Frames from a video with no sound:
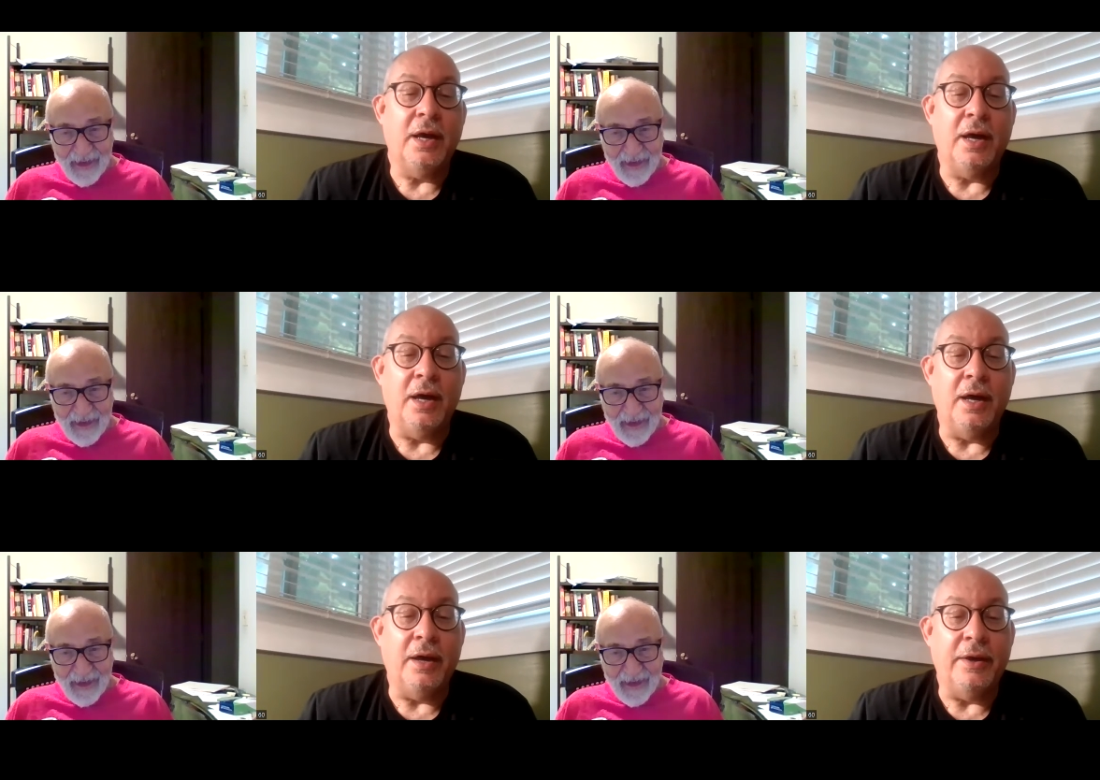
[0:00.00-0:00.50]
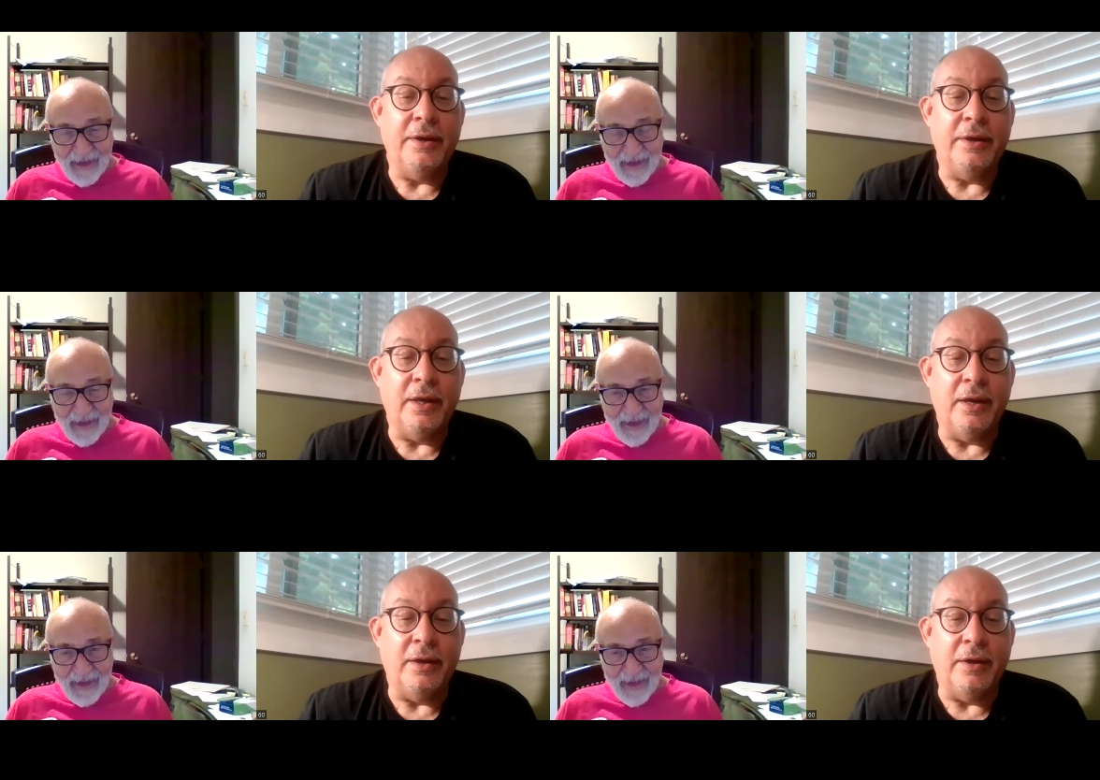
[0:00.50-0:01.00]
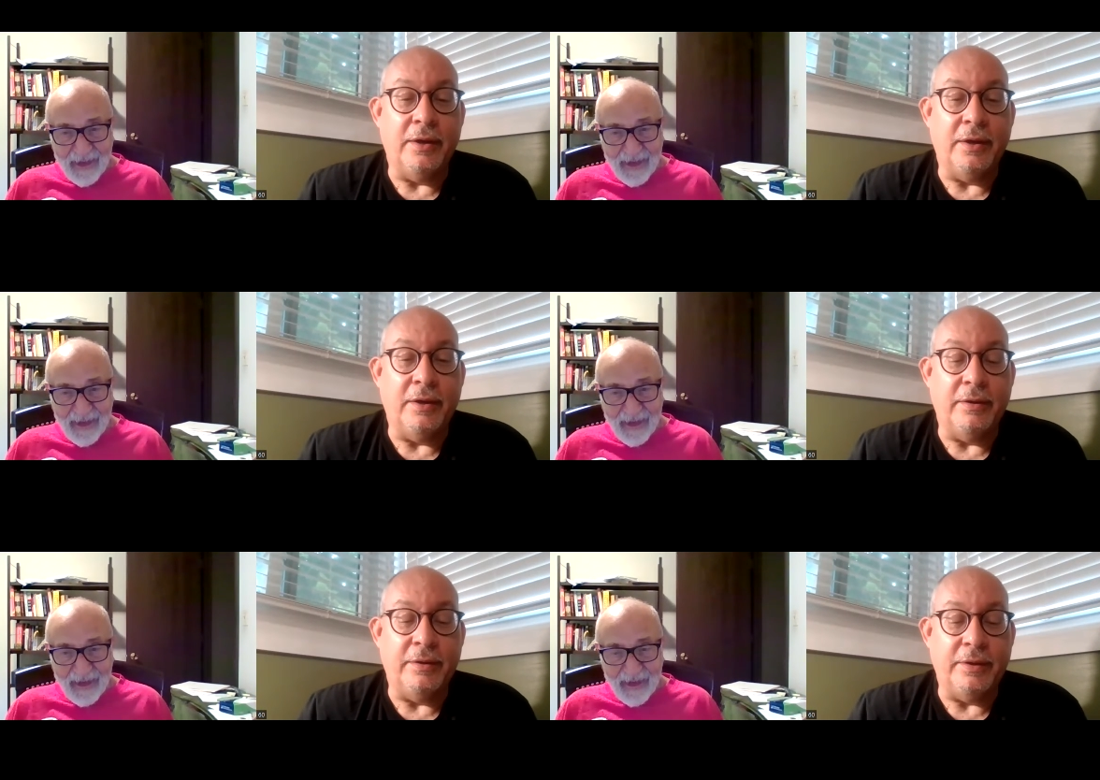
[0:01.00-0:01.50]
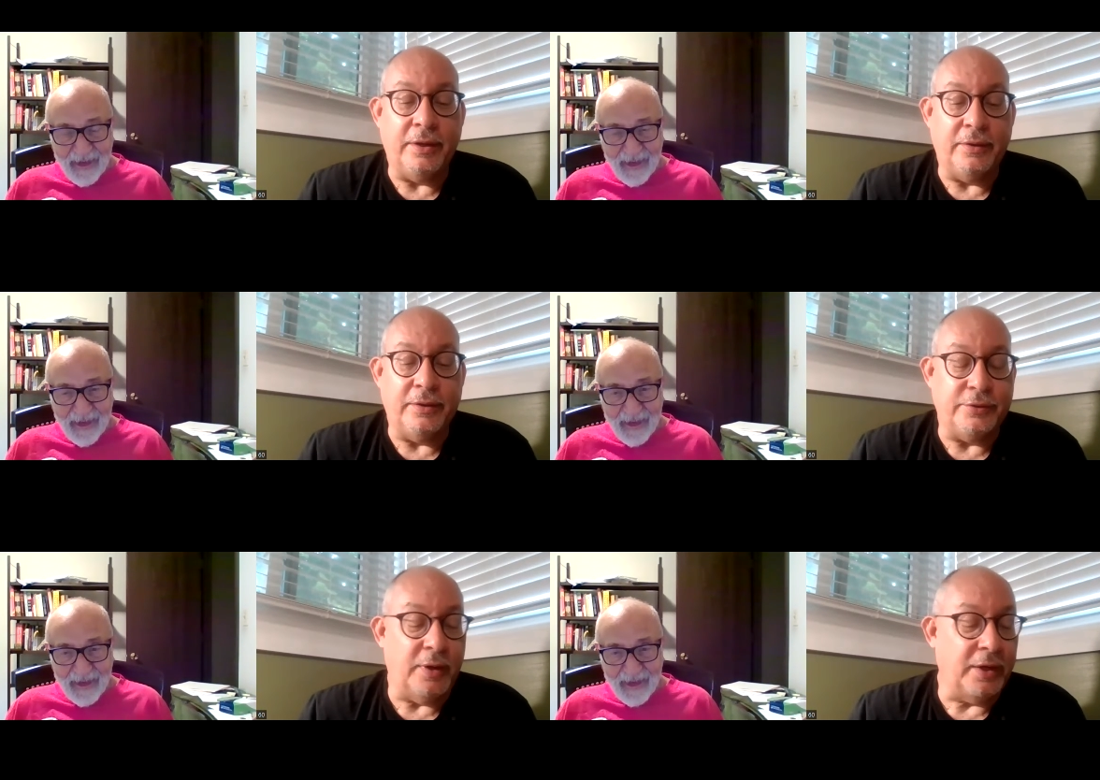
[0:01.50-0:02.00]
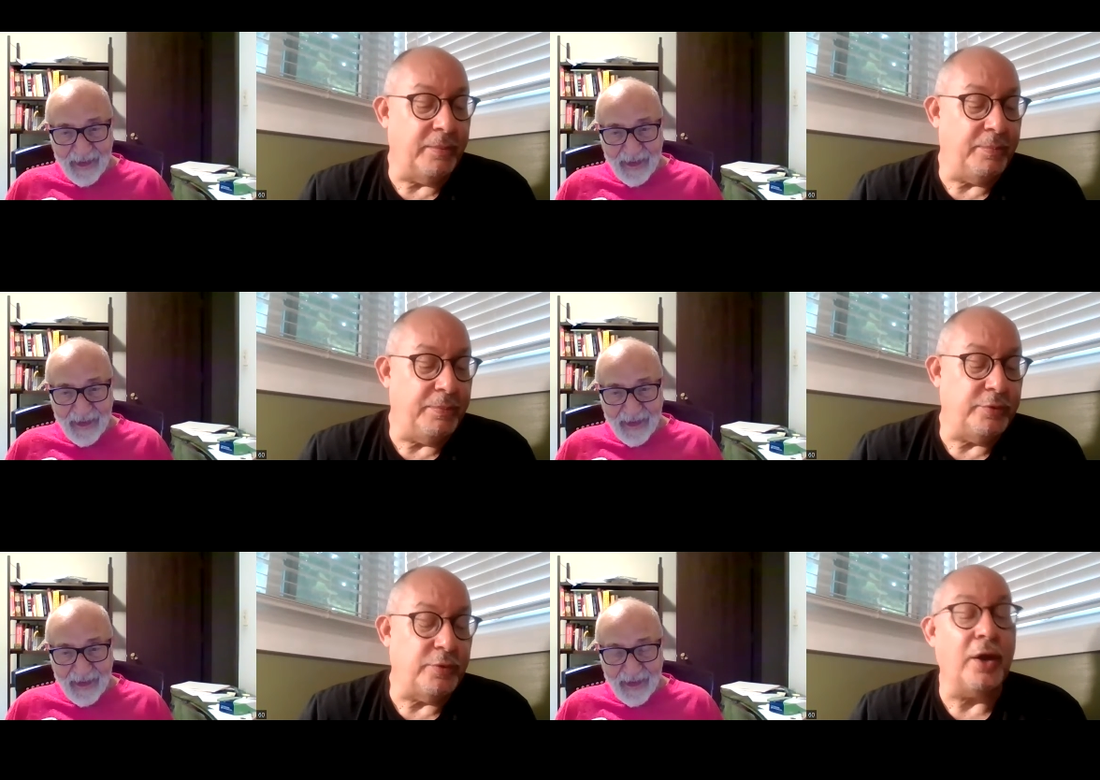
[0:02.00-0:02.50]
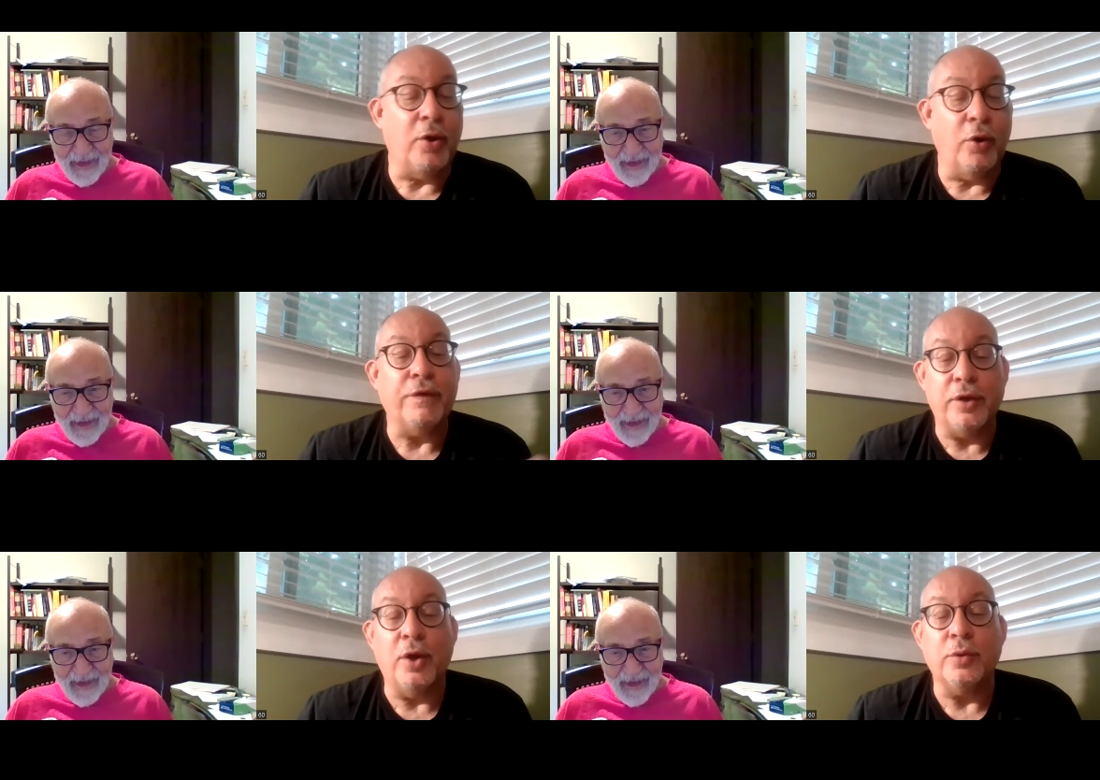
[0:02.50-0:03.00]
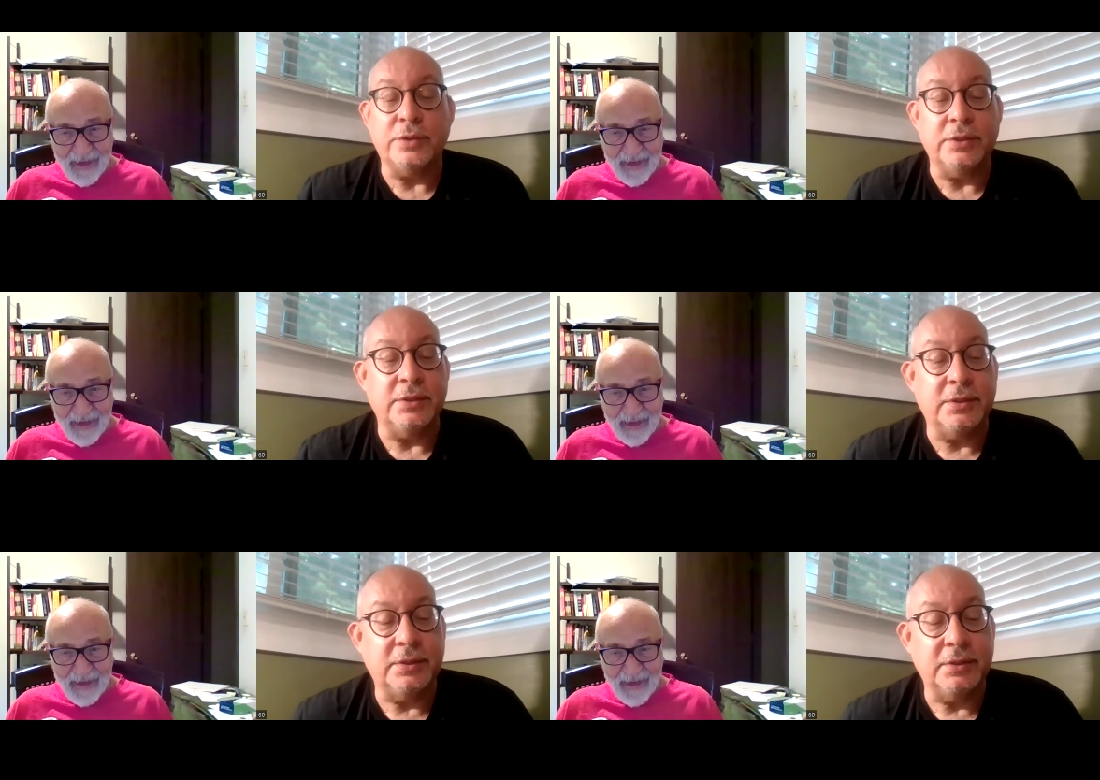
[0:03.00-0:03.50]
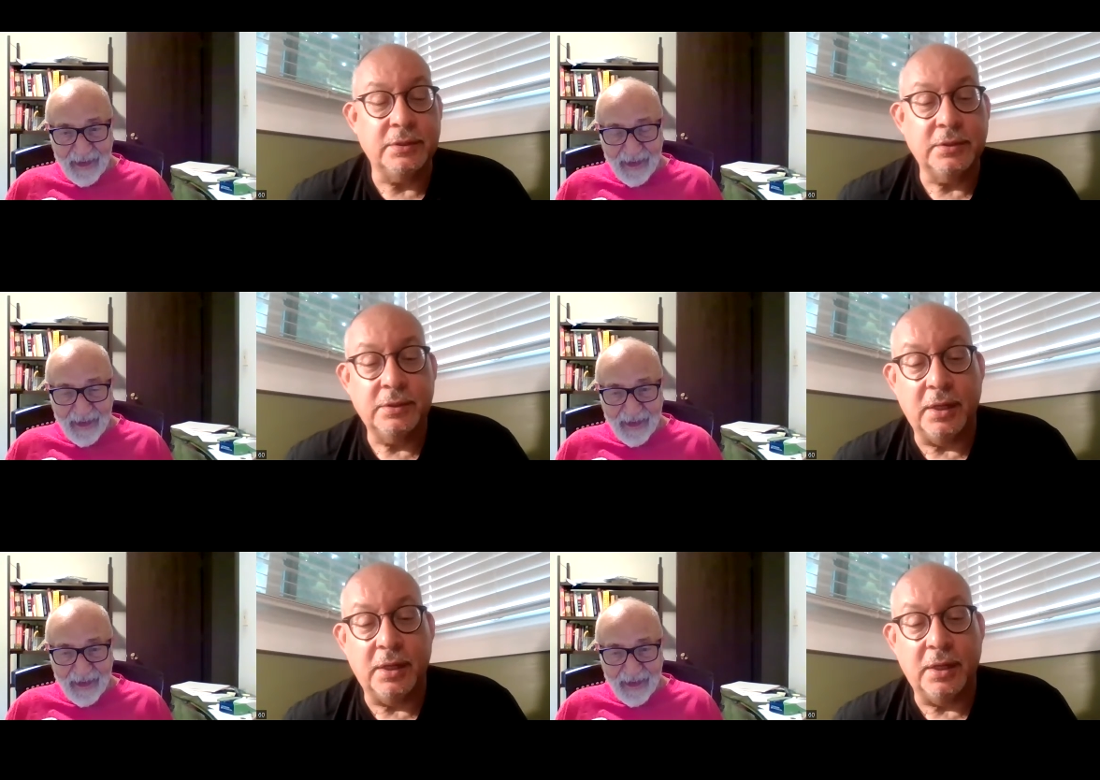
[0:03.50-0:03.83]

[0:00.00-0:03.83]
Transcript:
Speaker 1: Uh, uh, uh, you know, the drug drug overdoses.